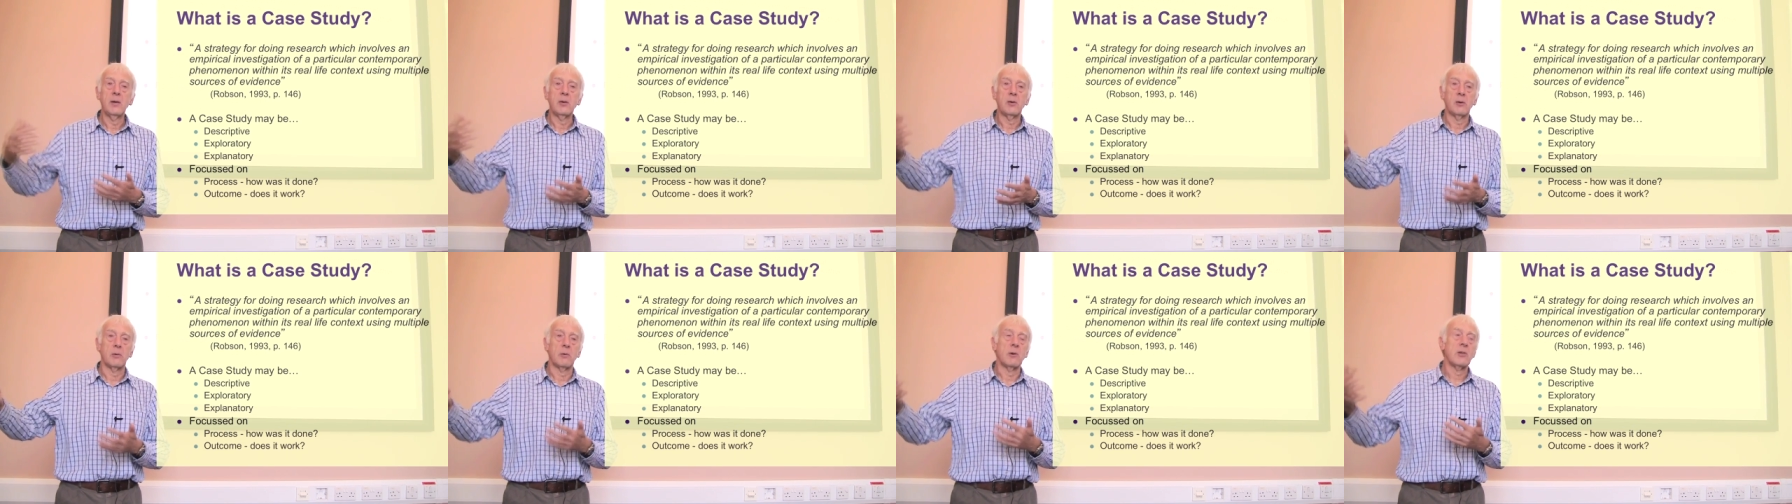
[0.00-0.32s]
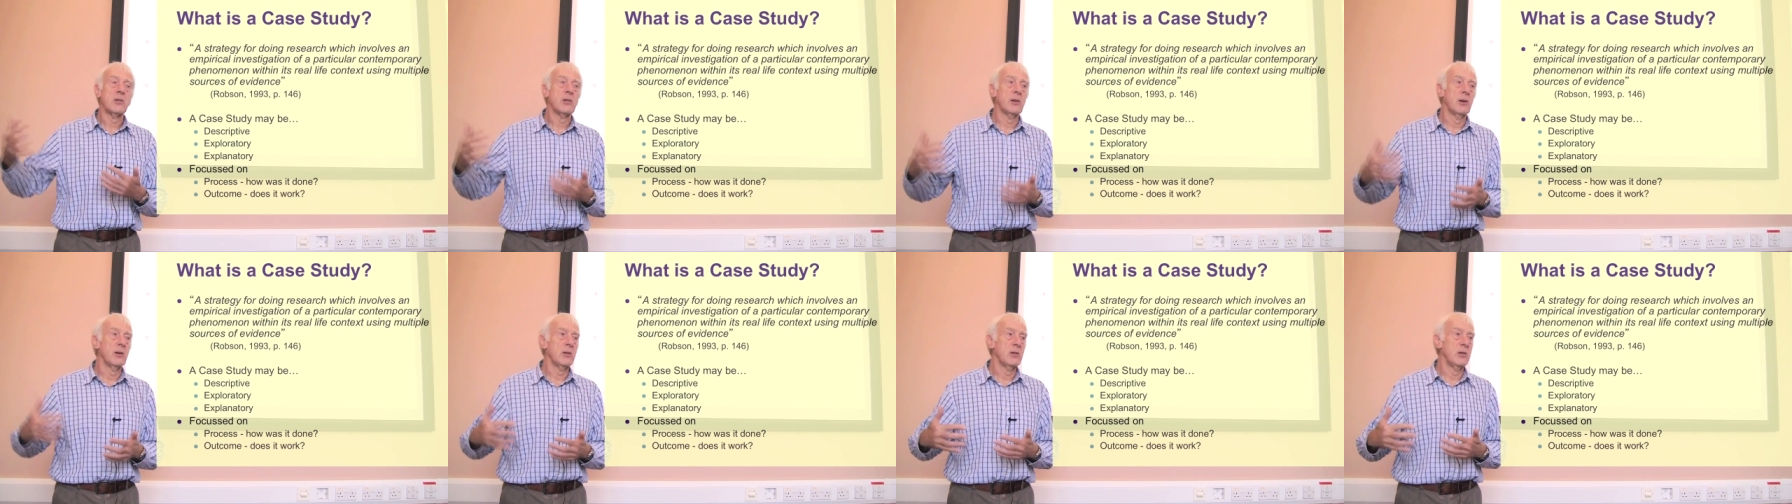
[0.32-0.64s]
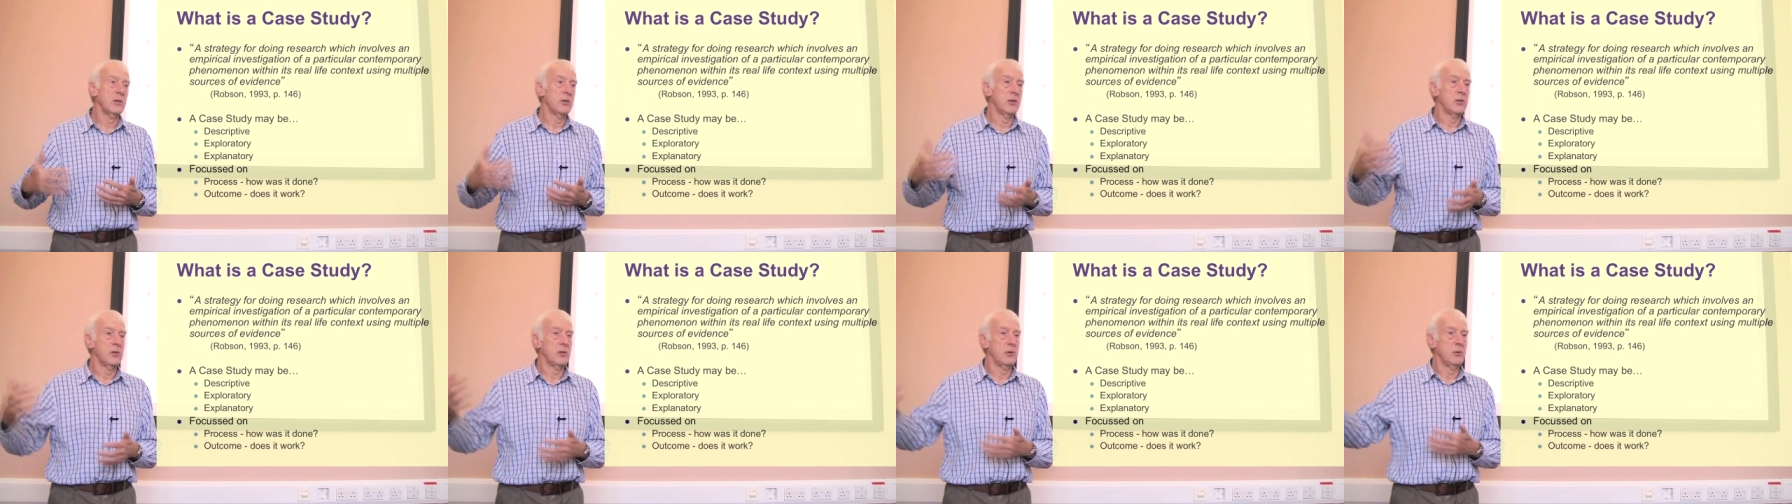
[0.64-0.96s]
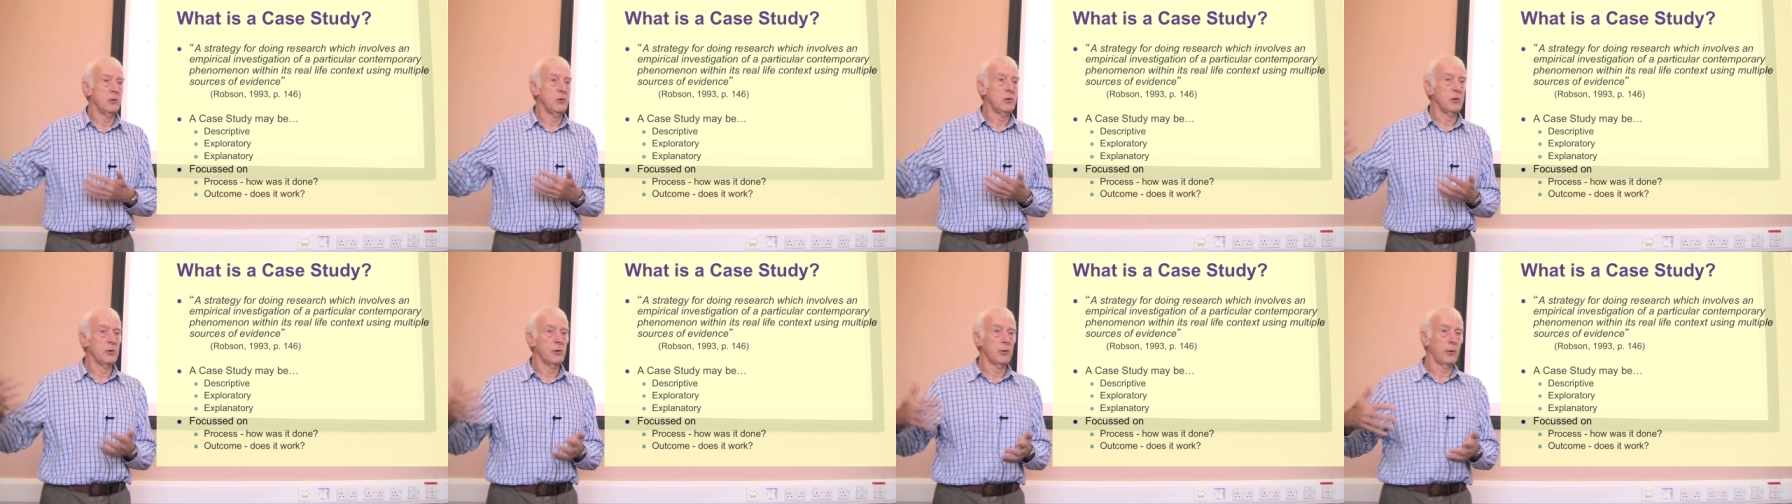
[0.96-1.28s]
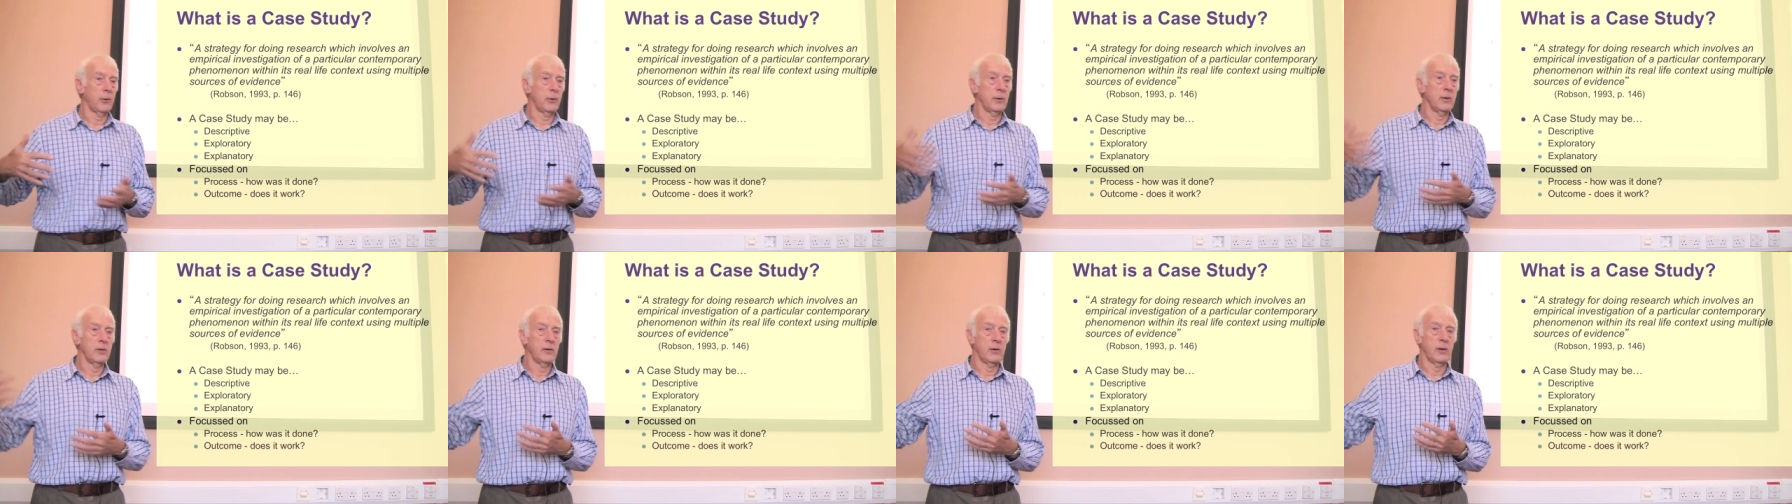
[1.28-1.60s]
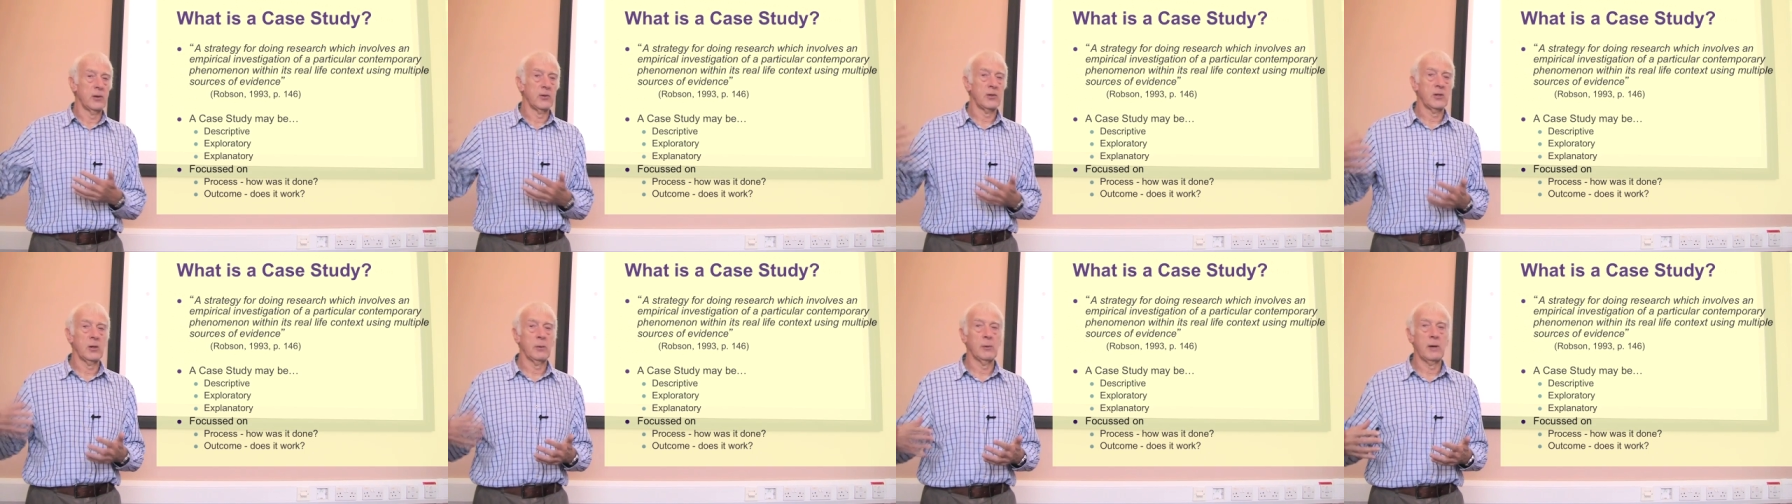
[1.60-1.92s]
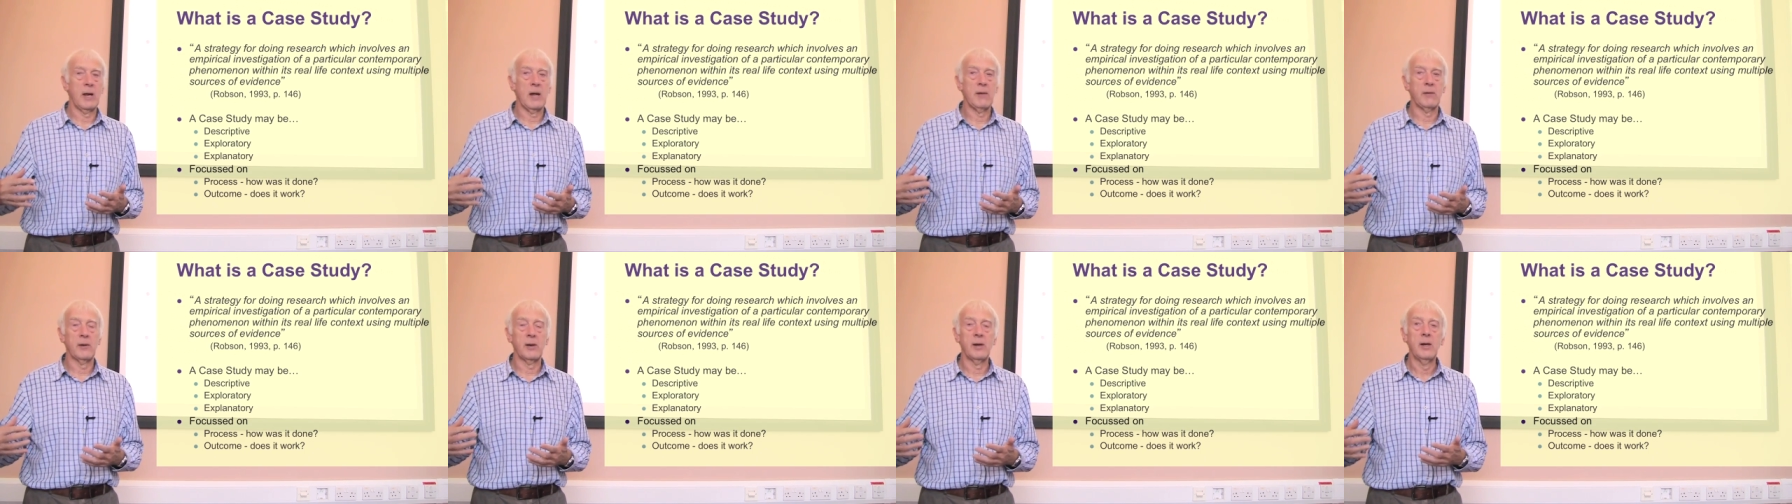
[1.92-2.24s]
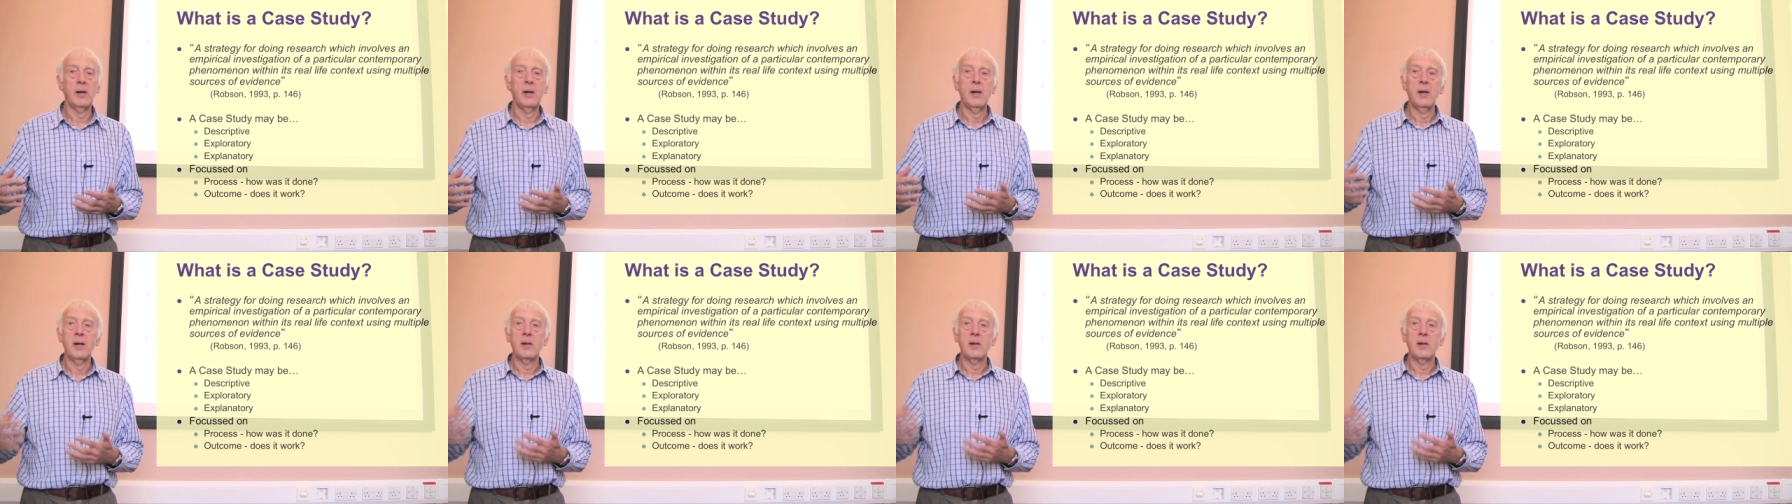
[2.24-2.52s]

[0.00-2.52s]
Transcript: research institution, your university or whatever,